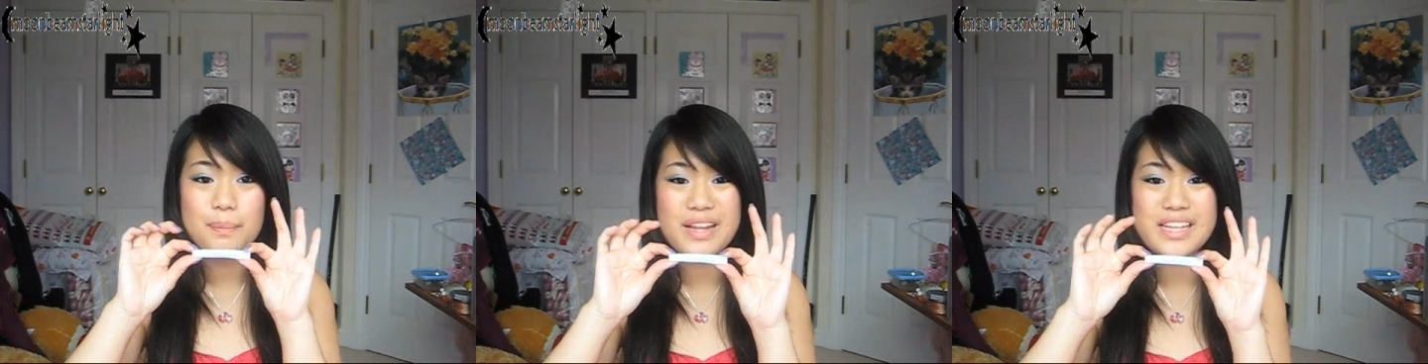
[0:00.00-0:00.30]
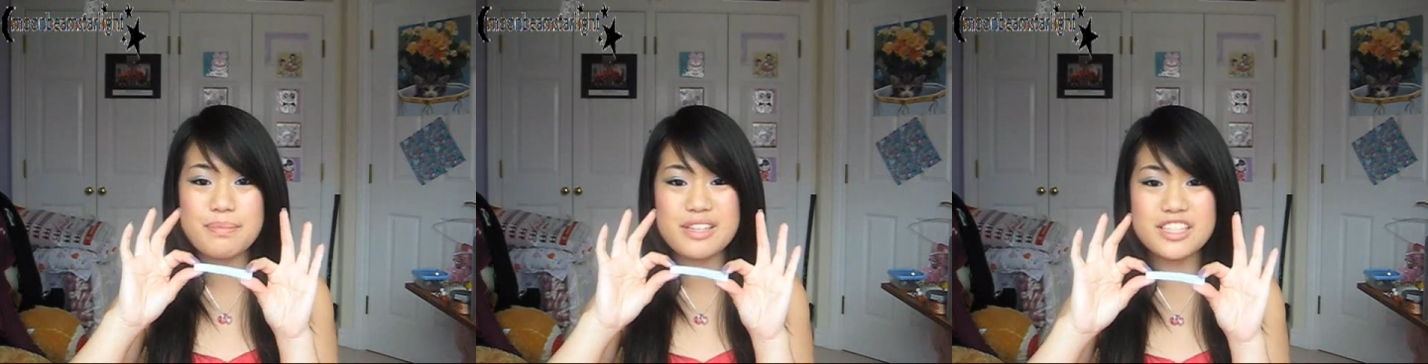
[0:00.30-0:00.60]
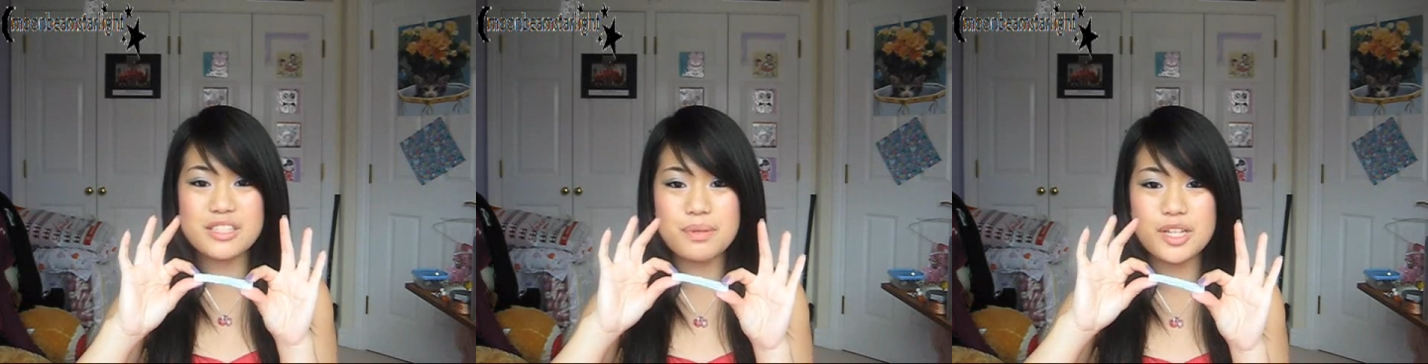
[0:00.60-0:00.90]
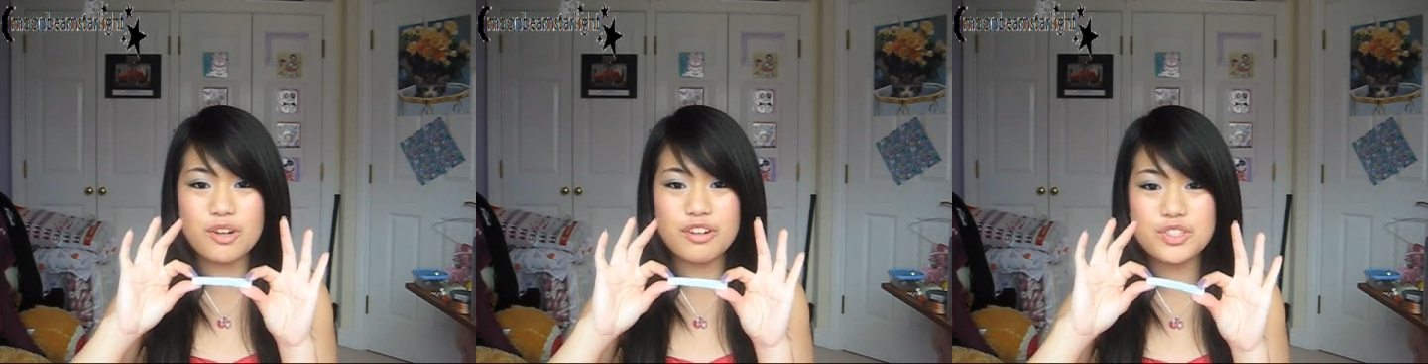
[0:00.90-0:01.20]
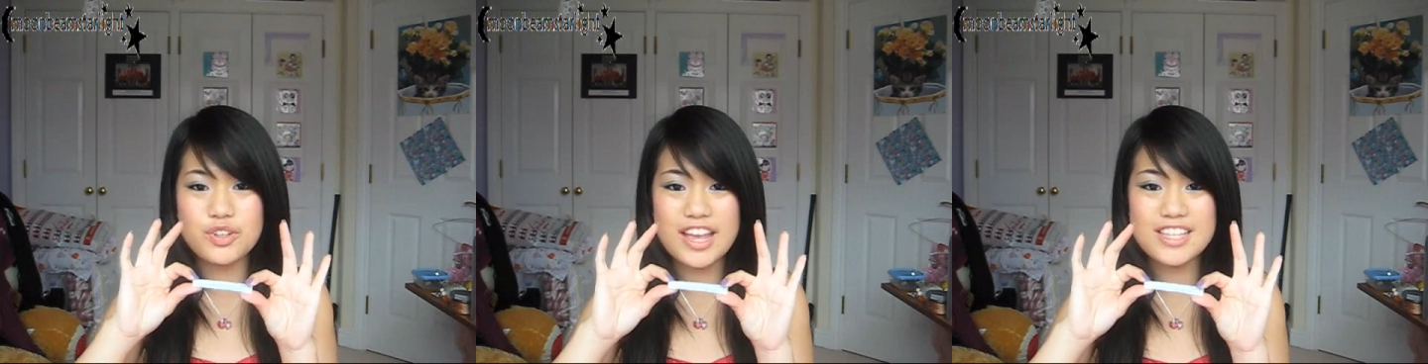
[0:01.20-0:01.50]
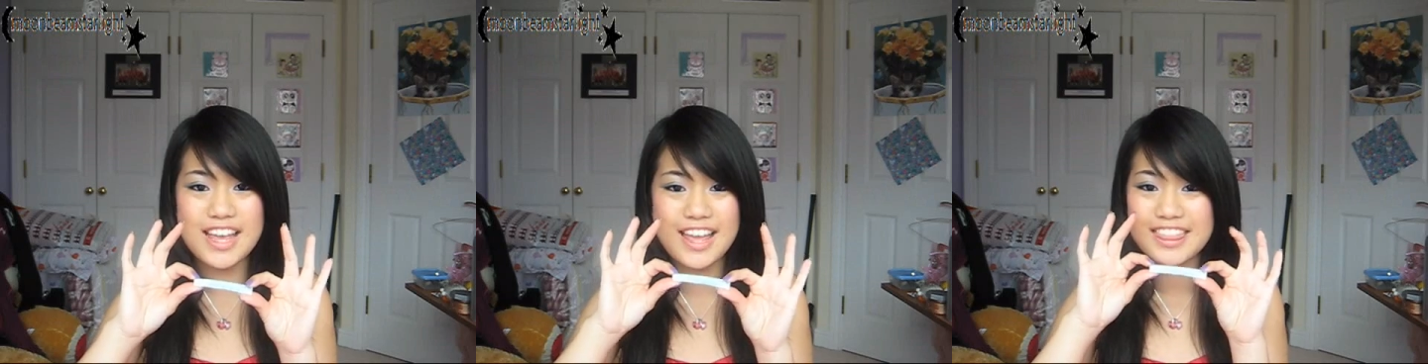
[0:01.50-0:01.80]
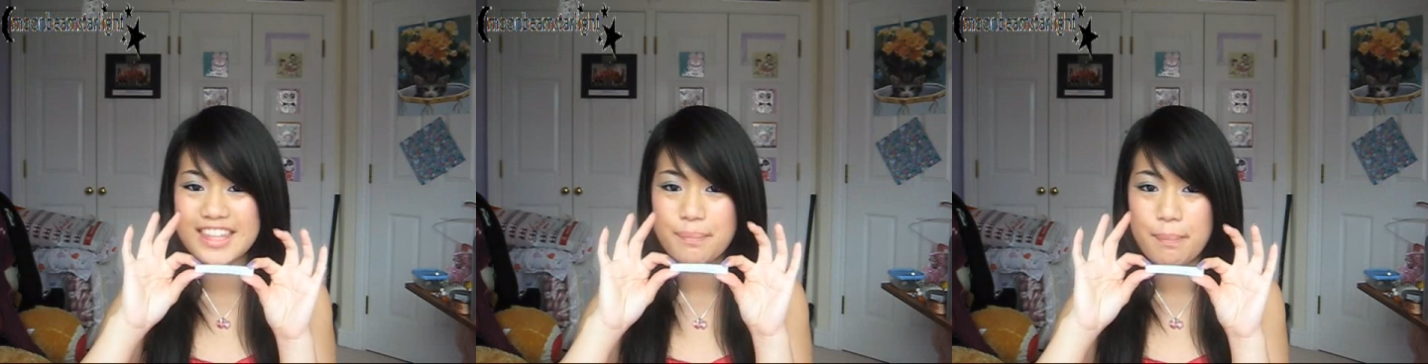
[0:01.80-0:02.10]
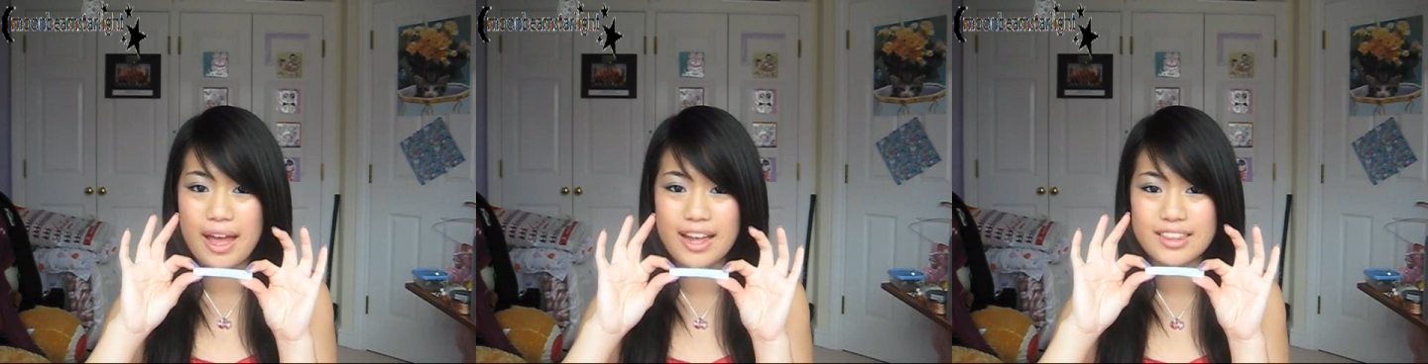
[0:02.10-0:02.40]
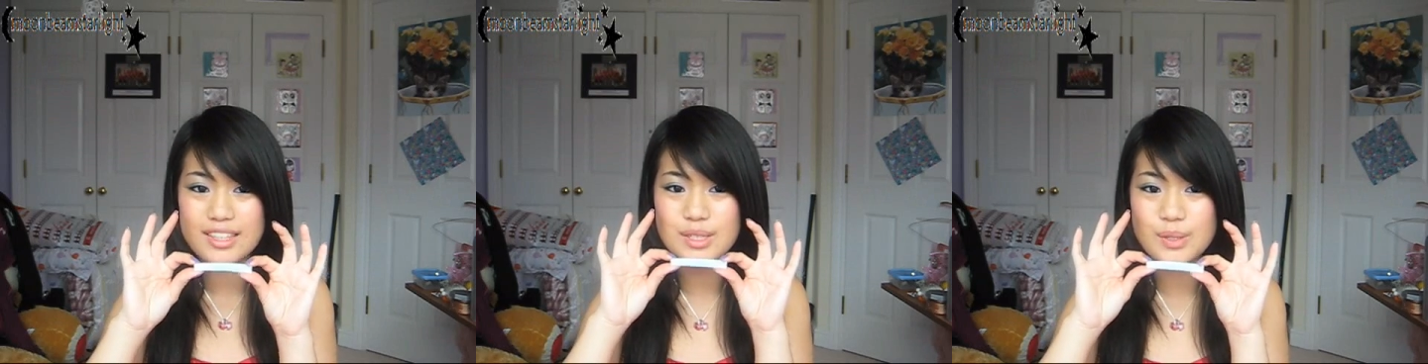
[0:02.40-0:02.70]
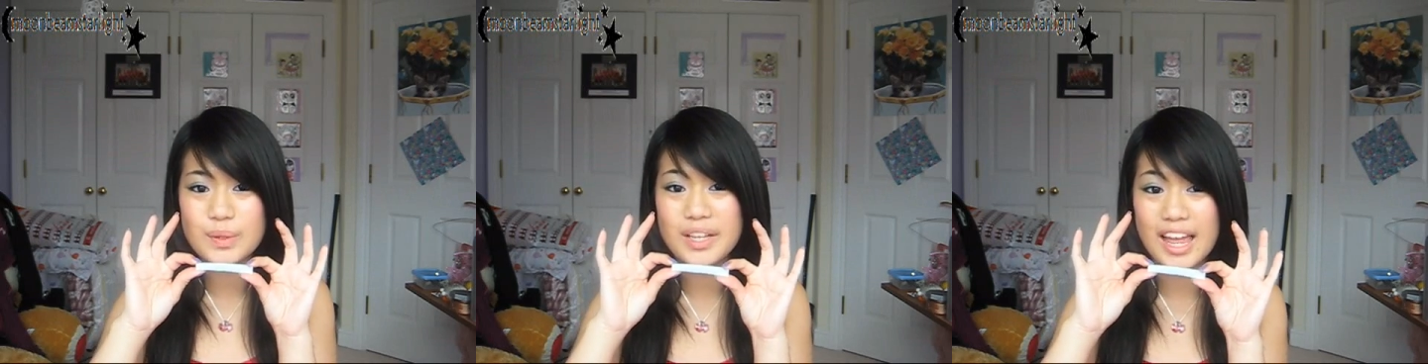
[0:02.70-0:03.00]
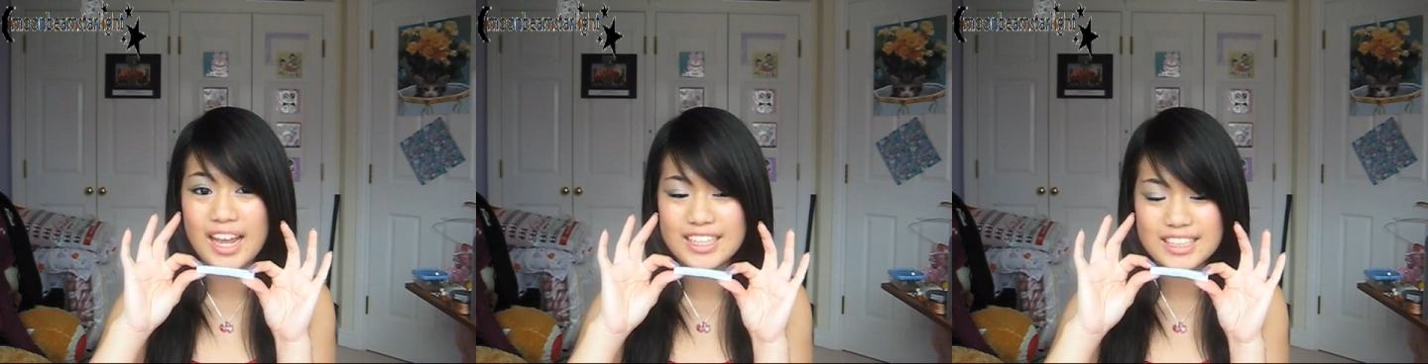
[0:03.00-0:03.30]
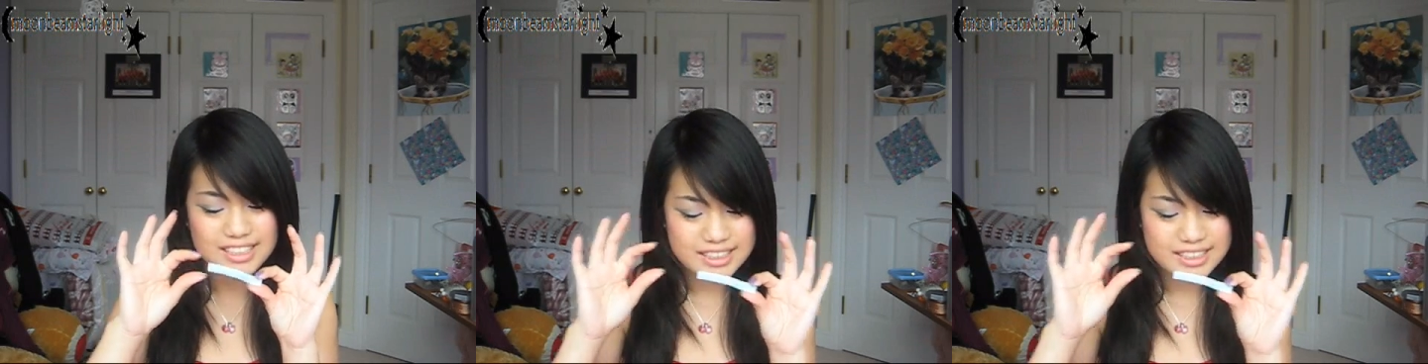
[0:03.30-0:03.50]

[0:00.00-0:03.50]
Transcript: So please message me your address and the bag that you would like